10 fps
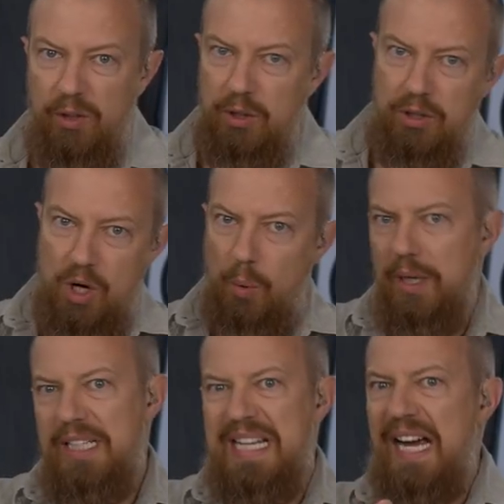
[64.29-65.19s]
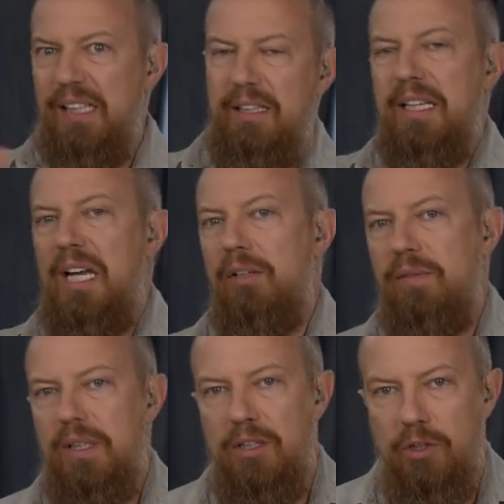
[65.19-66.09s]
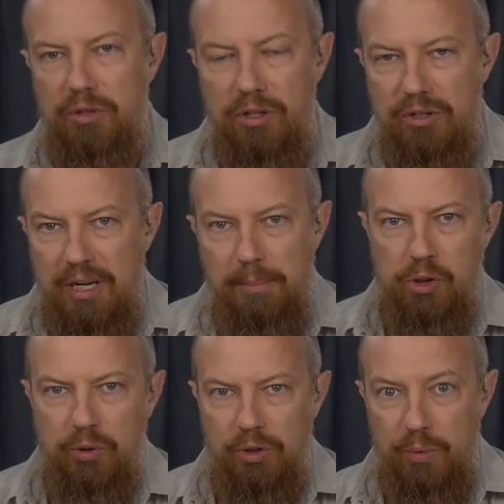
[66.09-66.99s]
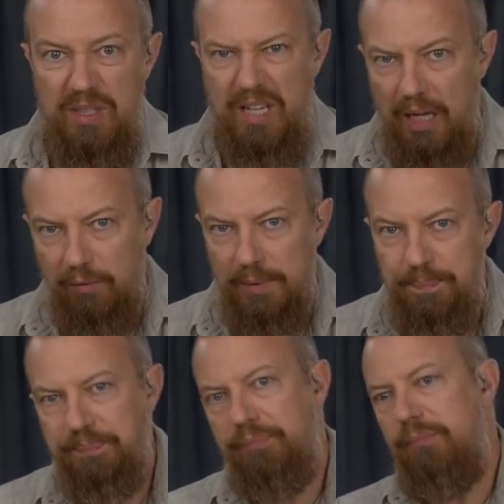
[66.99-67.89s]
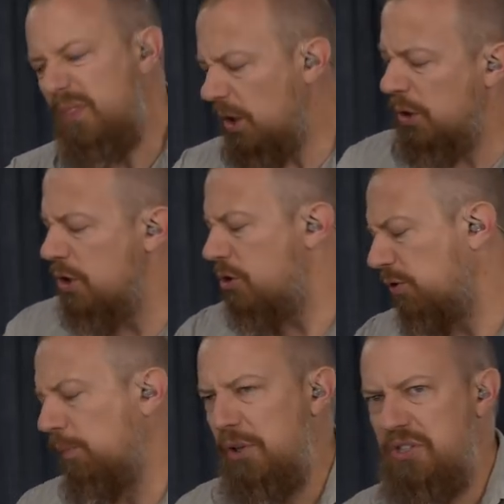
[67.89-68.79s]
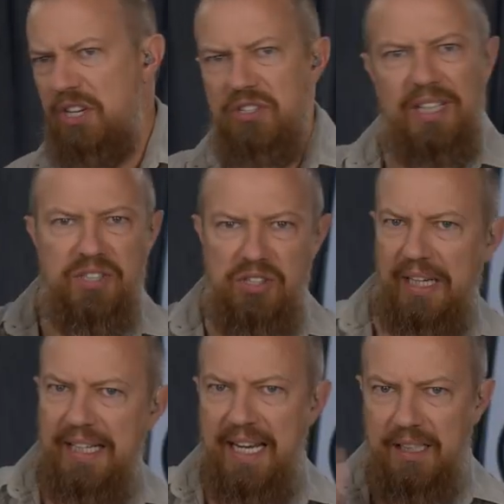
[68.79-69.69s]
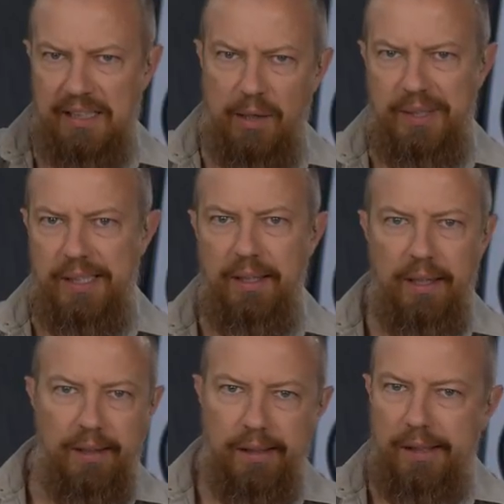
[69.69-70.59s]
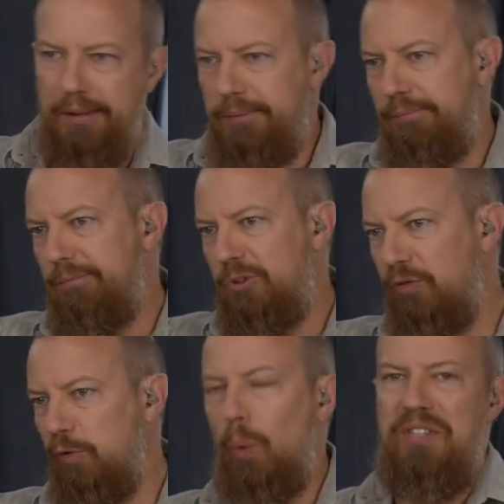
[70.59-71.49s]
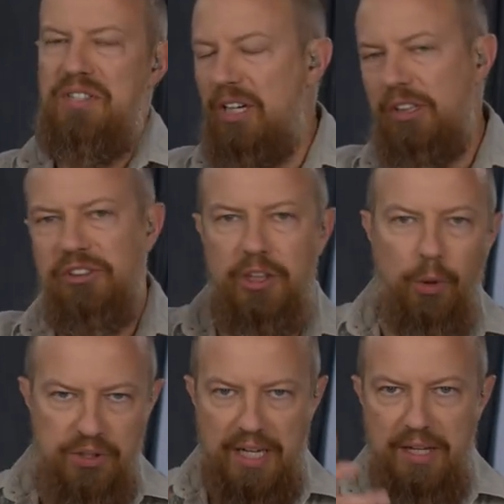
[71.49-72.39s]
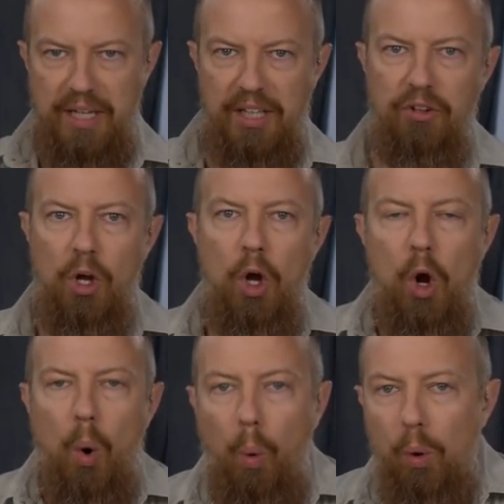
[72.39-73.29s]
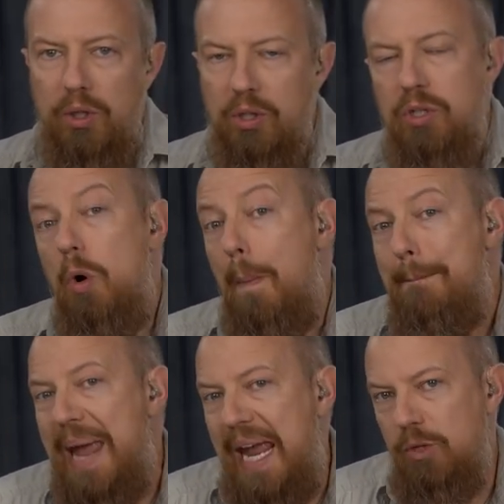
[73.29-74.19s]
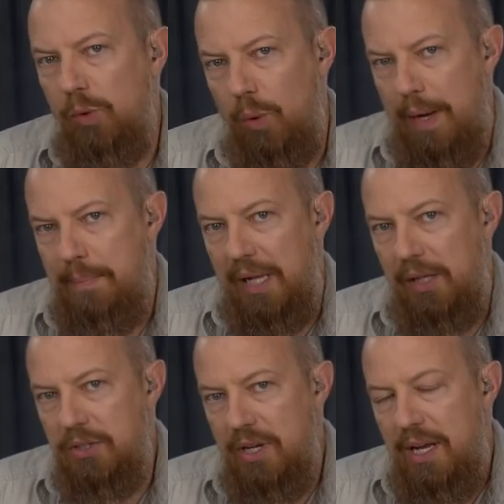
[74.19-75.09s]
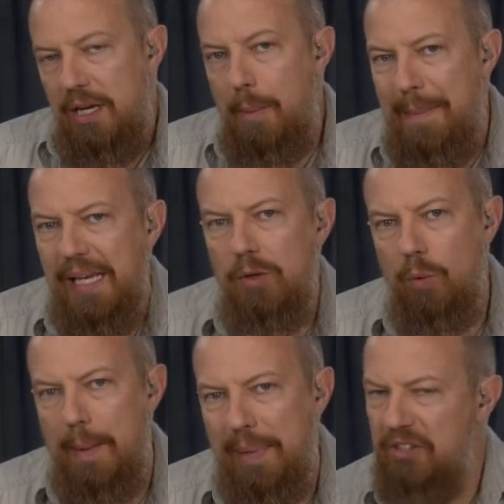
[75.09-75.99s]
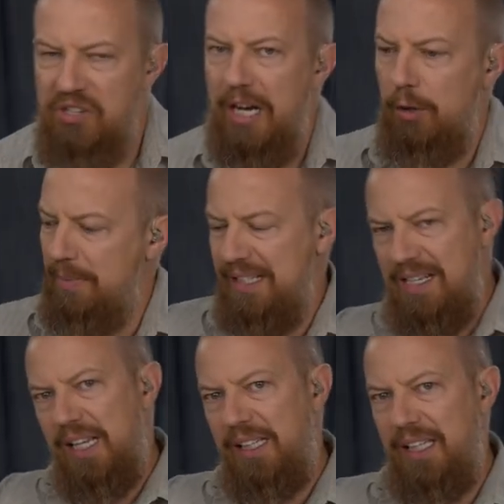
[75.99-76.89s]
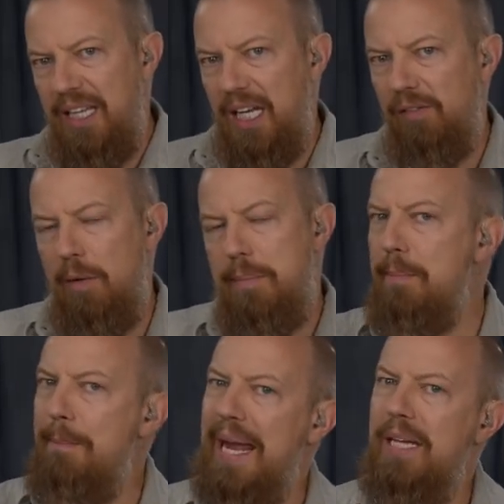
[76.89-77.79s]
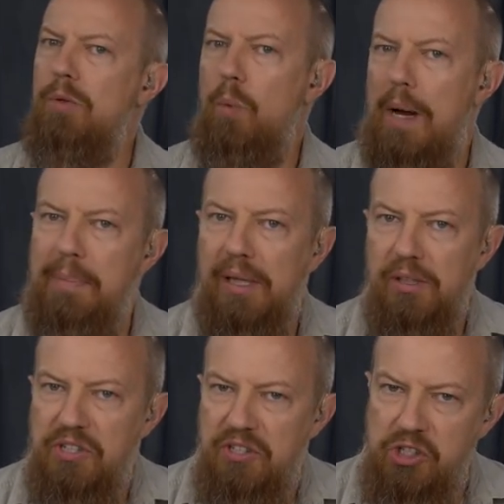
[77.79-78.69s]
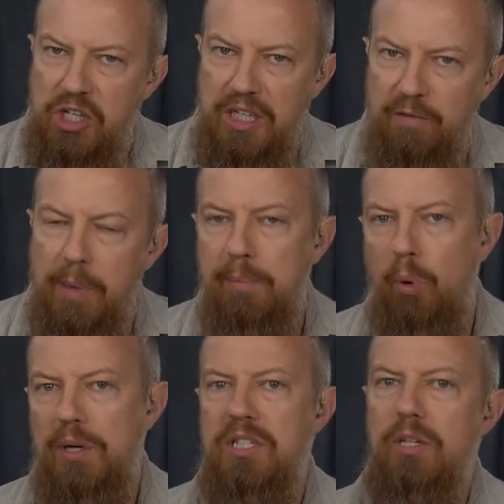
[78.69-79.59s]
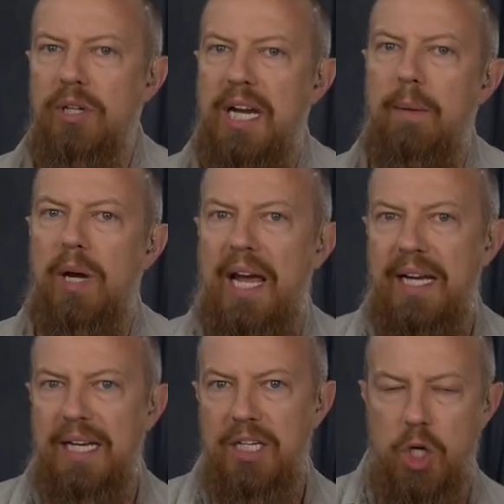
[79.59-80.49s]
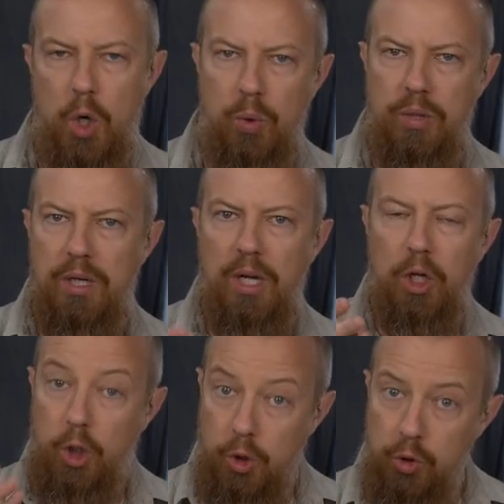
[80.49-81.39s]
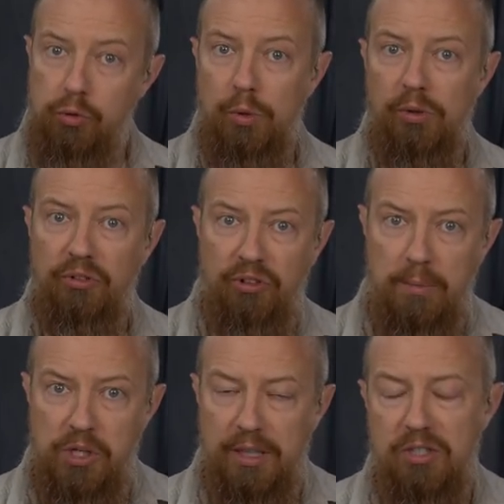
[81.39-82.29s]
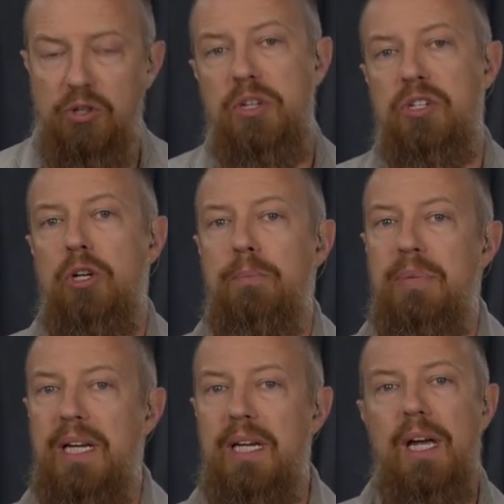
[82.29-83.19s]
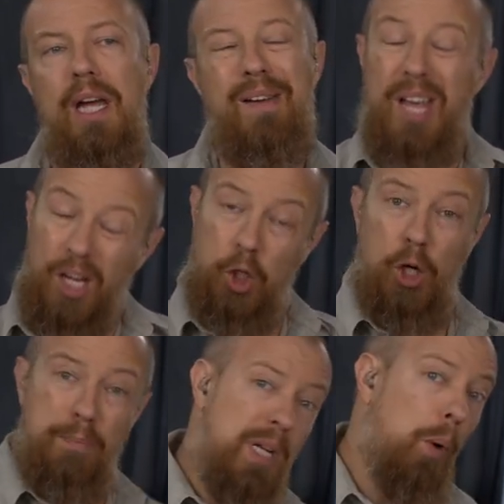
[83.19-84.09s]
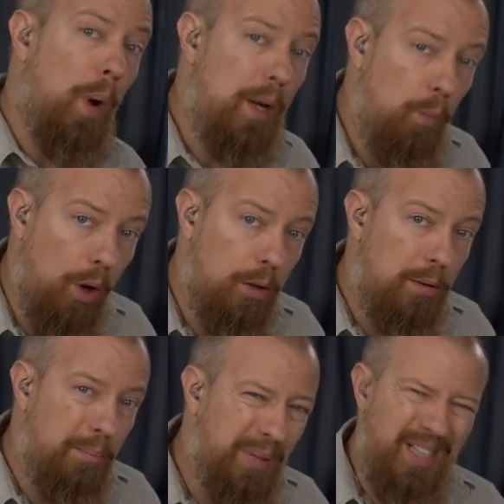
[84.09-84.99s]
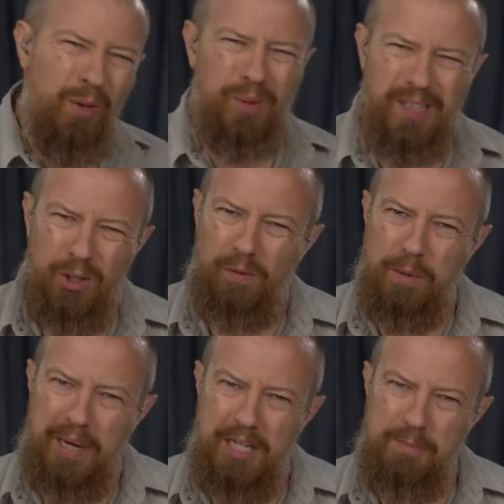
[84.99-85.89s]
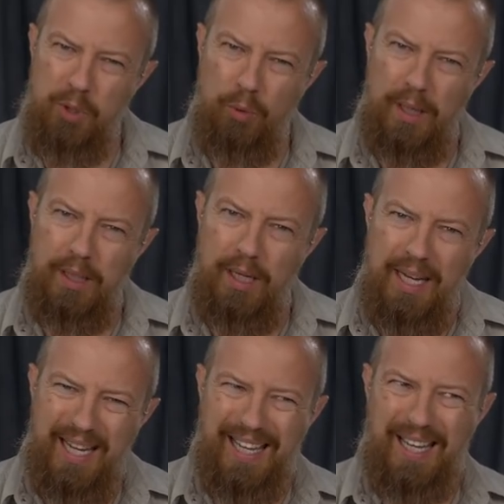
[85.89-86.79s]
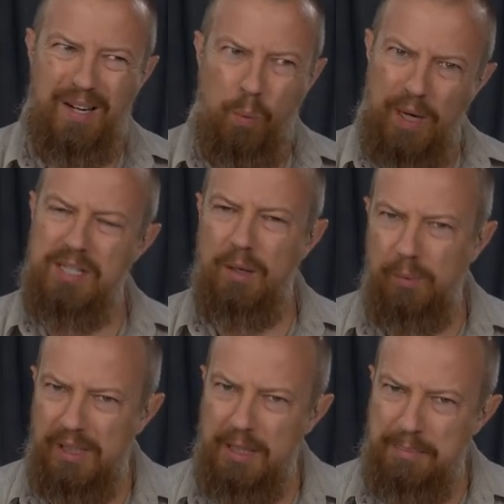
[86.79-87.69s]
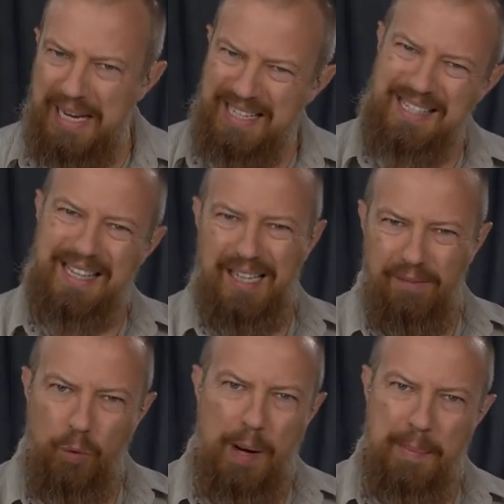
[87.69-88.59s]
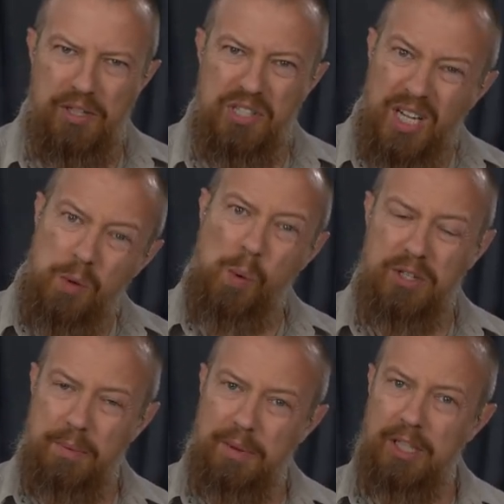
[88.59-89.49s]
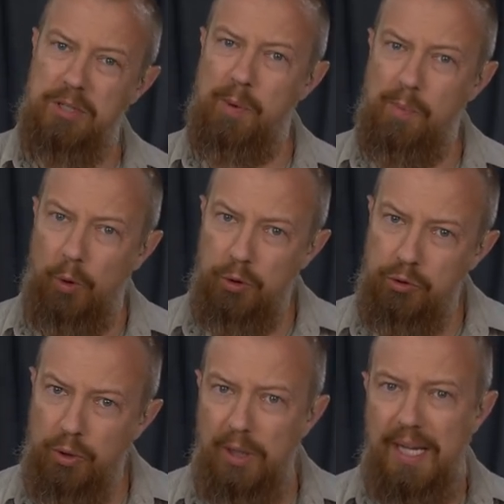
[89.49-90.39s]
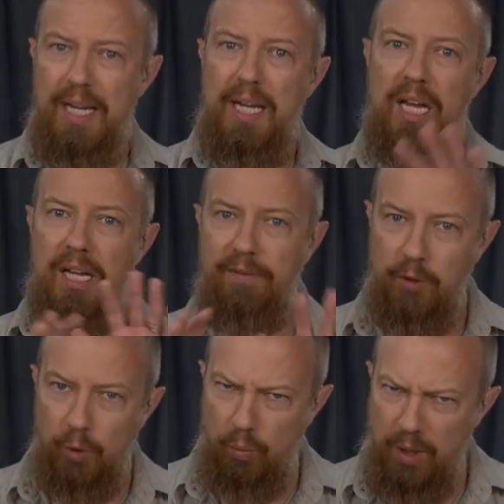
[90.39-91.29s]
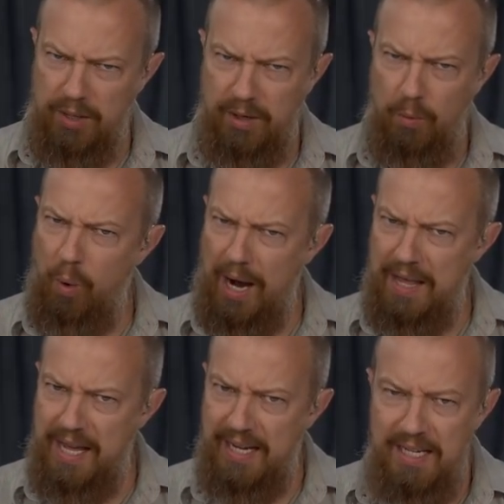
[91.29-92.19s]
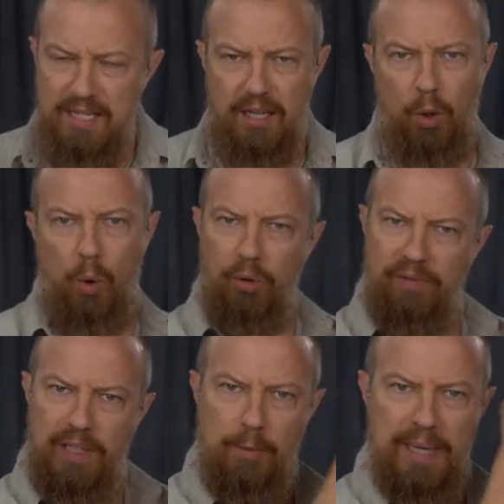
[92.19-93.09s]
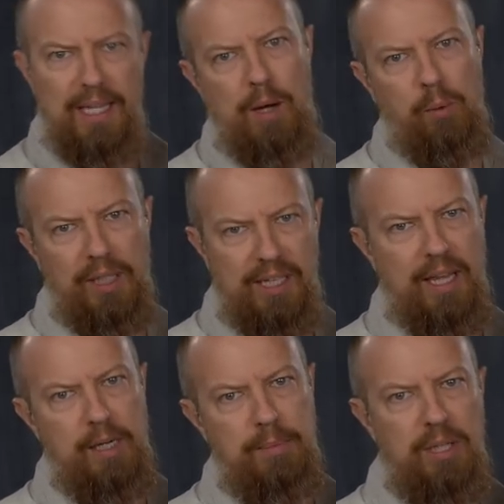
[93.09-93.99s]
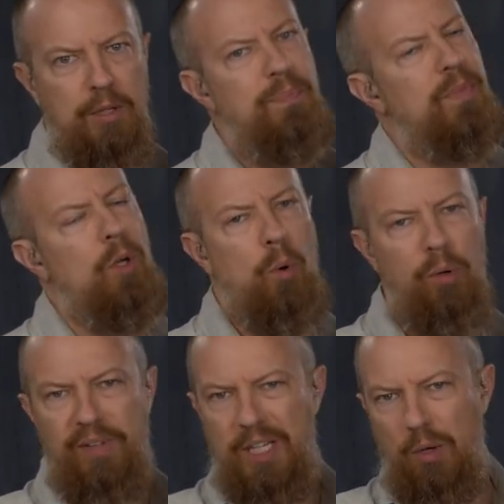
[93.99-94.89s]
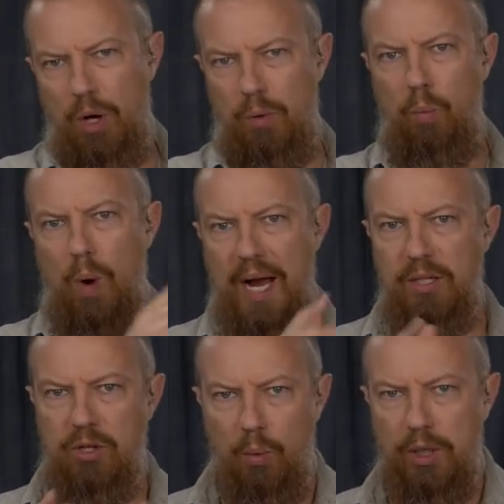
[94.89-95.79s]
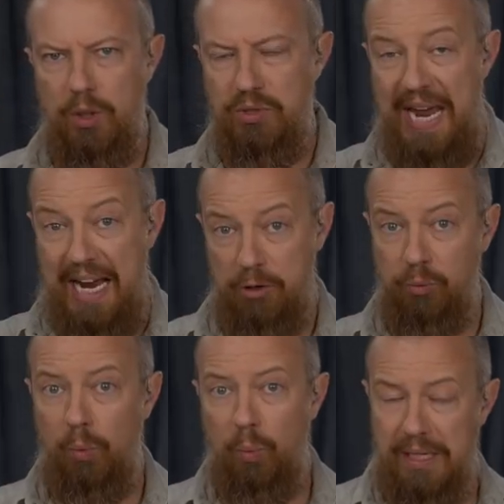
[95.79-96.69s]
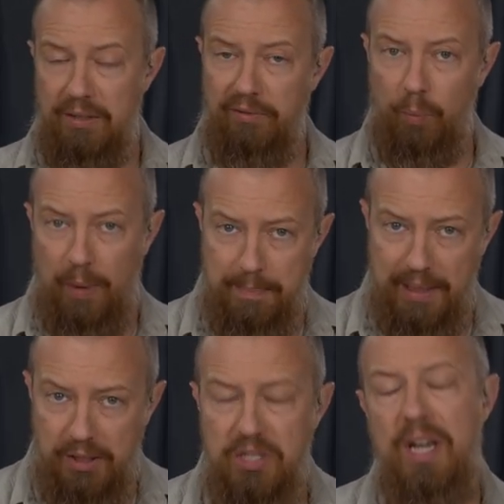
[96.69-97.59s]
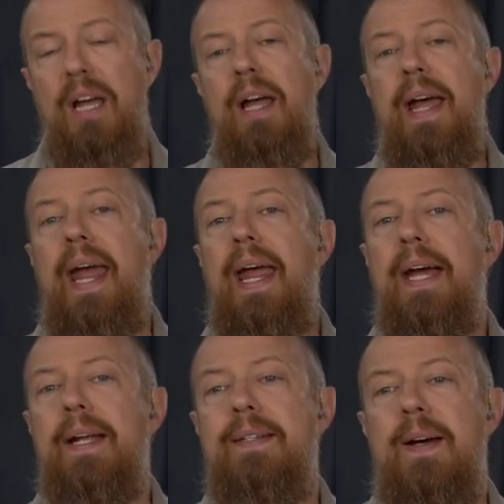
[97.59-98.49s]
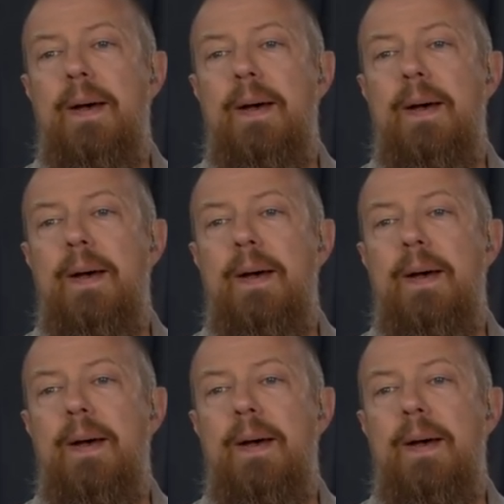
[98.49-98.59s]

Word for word: it. You can go in and dial in the Kelvin, the temperature in degrees Kelvin. You can choose from presets like sunny day, cloudy, fluorescent tungsten, those kind of things. Or you can do a manual white balance. Now, manual white balance, and I don't mean dialing in the Kelvin, but manual white balance is achieved by pointing your camera at a known neutral subject. So this could be, it could be a white wall, but you don't really know if the paint's pure white, and white's not really the best thing for white balance anyway. We want something that's a bit more neutral. If you're wondering why that is, I got a whole video about that. We'll link to that up here. A whole video on why you don't want to use actual white for white balance. And